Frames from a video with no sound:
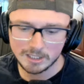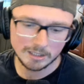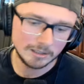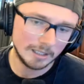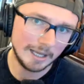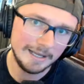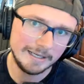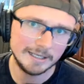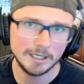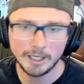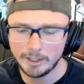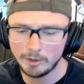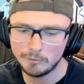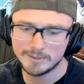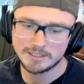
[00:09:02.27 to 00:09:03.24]
hit like and
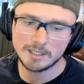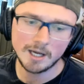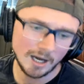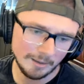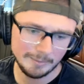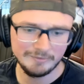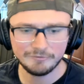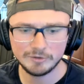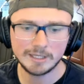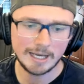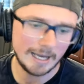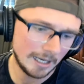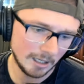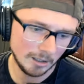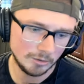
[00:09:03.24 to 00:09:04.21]
I always comment for the
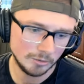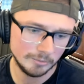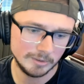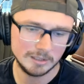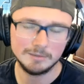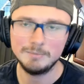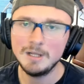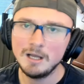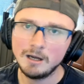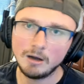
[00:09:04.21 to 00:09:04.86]
algorithm.